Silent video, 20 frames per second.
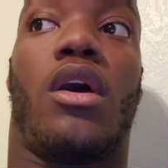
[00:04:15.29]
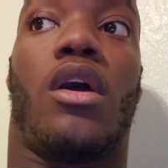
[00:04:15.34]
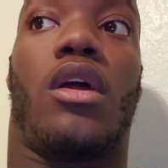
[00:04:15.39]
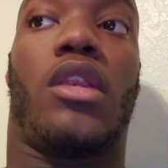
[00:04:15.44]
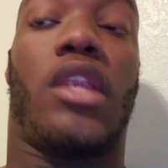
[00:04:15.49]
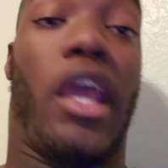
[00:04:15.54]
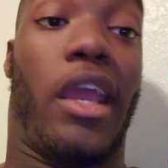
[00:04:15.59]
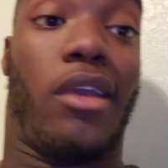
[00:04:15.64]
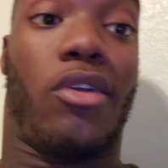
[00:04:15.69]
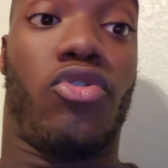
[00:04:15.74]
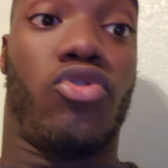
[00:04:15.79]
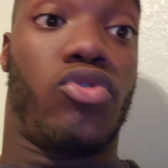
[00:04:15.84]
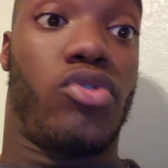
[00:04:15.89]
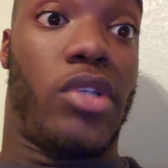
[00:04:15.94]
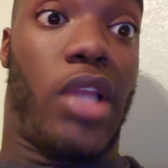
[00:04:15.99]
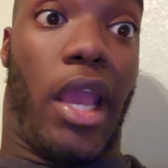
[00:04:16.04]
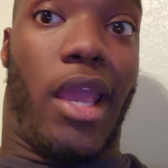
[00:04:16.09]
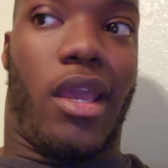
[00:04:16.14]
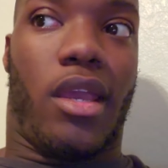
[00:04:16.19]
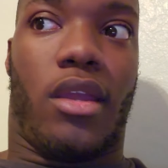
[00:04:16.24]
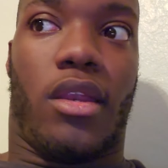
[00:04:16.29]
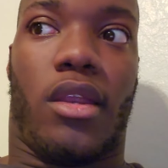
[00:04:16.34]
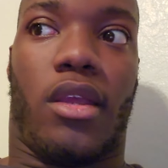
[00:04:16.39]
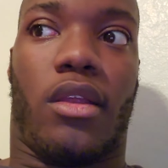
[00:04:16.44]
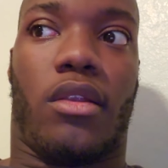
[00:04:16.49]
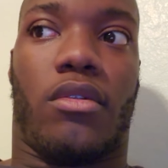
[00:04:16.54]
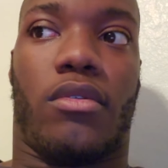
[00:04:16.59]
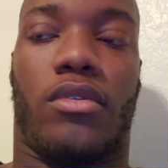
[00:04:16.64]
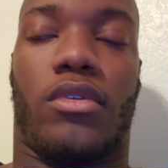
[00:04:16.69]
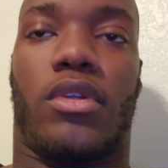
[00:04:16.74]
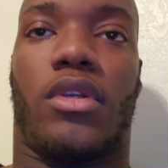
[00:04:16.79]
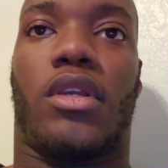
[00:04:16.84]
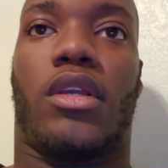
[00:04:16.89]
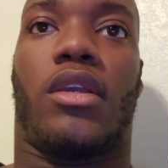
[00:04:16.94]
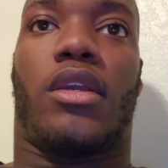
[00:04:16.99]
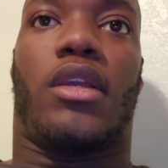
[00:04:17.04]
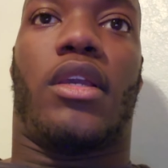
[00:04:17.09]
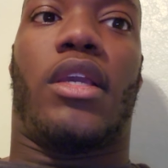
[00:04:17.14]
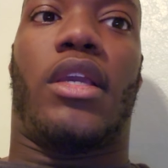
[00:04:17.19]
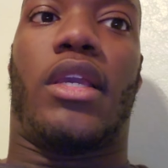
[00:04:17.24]
Deku's dead, and
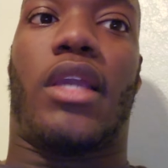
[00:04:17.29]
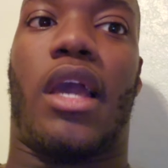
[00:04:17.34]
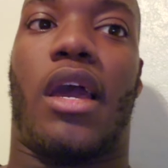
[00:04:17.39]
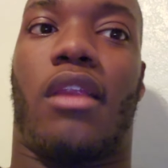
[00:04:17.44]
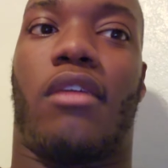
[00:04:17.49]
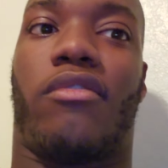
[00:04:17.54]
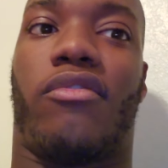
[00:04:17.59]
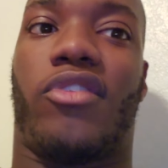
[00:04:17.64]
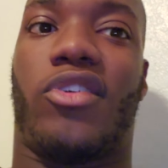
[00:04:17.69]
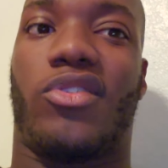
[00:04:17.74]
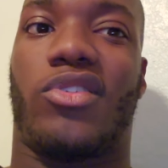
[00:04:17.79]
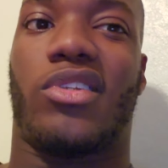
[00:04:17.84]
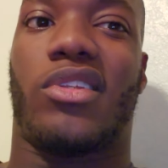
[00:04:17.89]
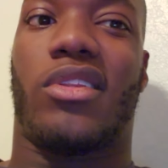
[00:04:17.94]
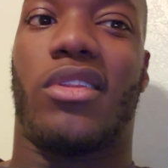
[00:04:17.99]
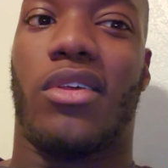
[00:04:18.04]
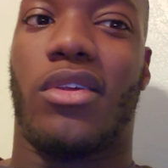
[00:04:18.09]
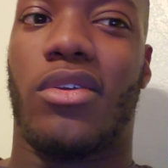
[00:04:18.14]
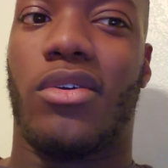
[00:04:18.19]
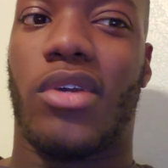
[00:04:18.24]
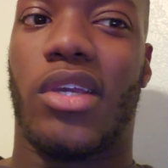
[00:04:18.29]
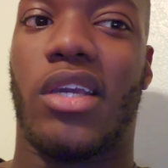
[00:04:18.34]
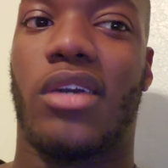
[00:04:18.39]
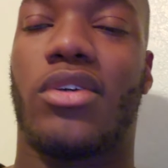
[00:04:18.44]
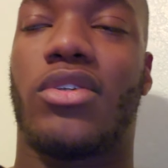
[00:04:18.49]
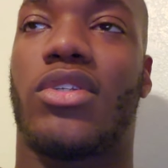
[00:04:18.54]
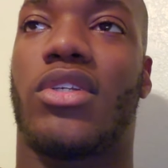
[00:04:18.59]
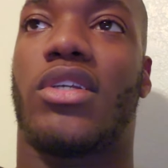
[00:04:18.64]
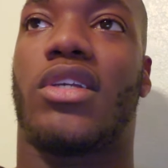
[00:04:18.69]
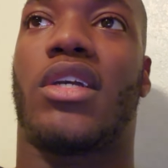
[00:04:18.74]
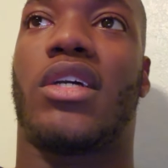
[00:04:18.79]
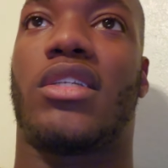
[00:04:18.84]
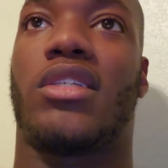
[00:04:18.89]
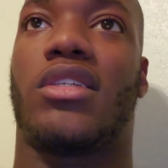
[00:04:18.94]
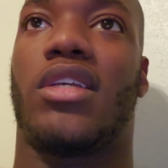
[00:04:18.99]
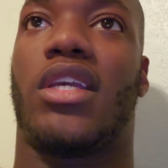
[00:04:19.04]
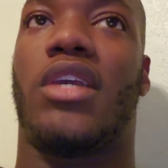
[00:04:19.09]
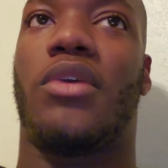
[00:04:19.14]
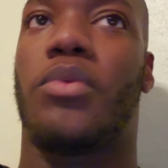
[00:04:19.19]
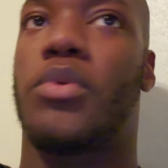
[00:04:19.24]
he kind of feels a little guilty because
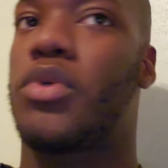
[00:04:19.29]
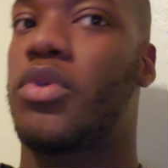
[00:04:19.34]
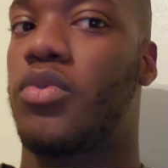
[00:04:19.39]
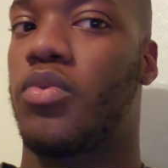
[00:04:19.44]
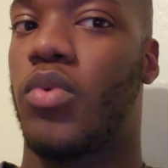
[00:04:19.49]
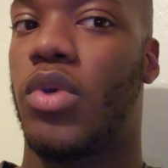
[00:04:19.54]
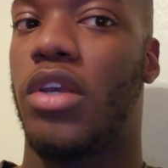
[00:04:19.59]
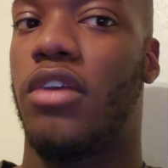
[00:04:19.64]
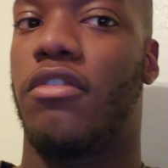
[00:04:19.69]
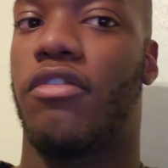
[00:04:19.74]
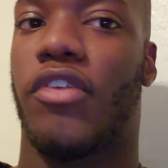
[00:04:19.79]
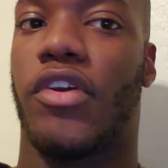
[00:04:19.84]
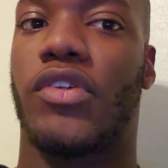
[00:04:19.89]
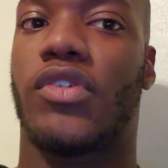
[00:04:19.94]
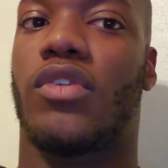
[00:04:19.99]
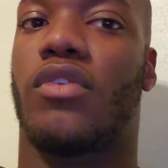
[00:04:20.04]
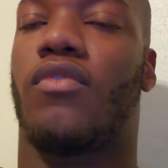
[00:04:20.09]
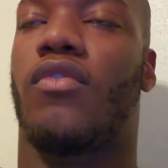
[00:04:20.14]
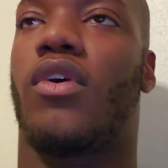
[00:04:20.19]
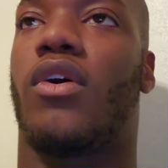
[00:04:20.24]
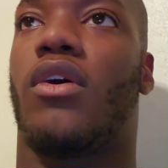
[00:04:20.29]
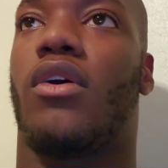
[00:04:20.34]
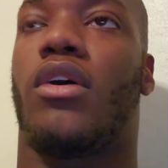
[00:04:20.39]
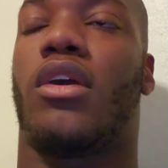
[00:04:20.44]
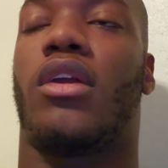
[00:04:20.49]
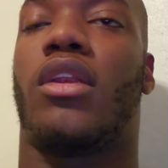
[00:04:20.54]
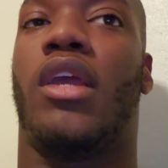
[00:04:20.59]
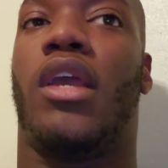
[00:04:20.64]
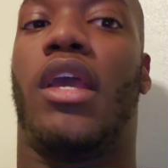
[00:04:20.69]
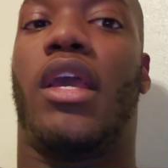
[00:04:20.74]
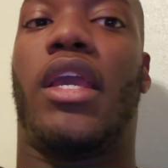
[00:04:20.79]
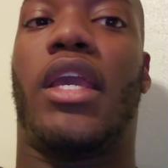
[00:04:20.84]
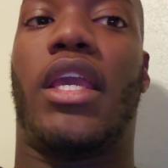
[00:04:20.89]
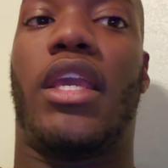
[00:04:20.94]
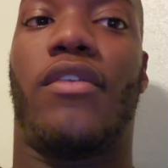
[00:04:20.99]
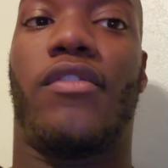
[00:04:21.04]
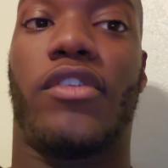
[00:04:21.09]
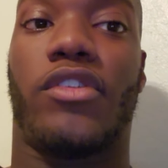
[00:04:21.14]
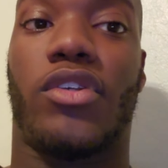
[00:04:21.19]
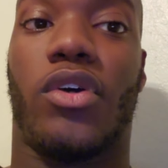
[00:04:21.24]
he was weak, first of all, and he
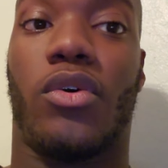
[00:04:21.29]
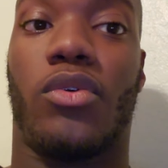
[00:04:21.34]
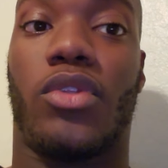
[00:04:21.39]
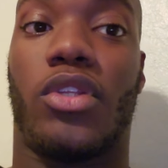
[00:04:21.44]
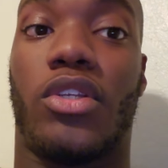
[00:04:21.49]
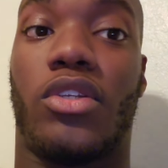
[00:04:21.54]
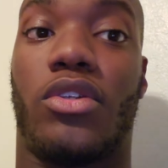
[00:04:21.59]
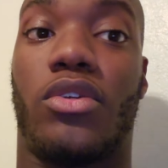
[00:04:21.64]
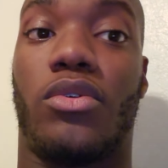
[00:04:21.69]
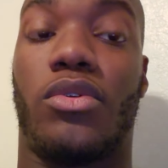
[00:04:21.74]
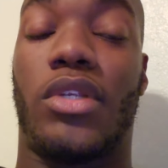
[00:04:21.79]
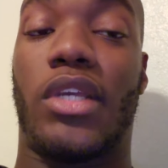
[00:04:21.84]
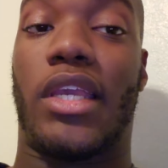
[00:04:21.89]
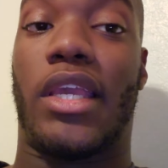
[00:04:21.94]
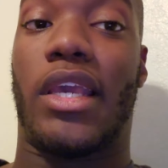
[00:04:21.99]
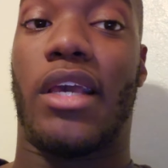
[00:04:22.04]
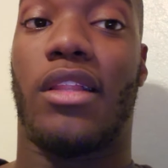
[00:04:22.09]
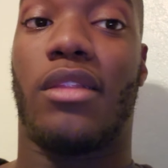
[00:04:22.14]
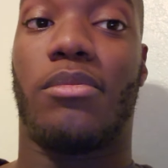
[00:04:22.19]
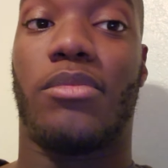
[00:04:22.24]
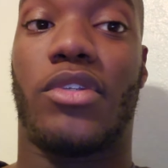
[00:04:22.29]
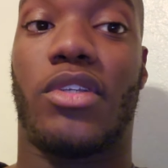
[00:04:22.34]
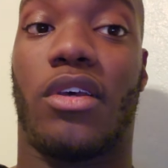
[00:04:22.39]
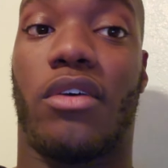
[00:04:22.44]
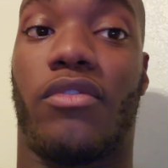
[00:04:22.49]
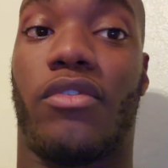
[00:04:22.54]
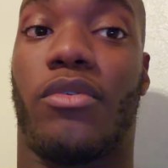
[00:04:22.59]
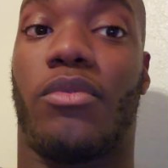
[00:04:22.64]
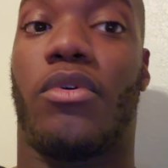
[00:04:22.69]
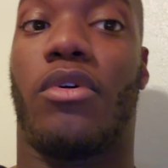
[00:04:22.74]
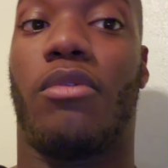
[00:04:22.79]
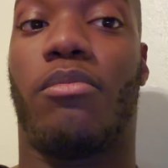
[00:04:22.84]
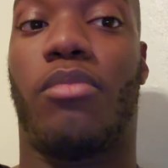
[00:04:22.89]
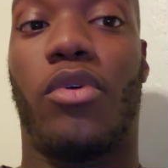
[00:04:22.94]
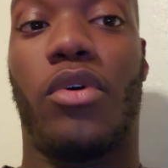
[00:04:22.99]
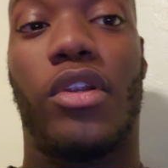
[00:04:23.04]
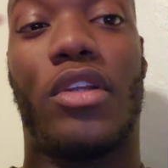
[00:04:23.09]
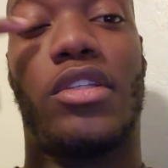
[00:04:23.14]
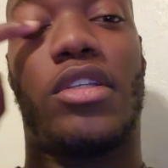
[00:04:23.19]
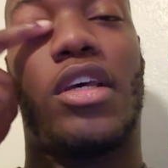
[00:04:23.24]
even told the dude to kill himself at one
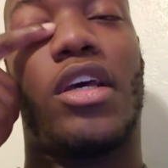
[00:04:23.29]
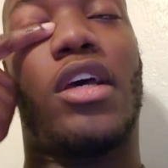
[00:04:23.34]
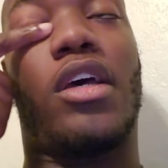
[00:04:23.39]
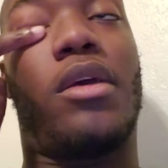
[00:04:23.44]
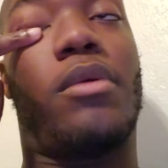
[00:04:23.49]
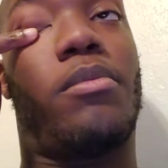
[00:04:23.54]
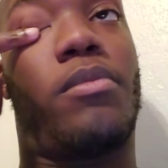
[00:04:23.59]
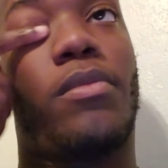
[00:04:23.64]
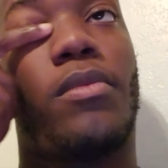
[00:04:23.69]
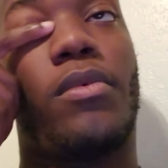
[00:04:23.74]
point in time.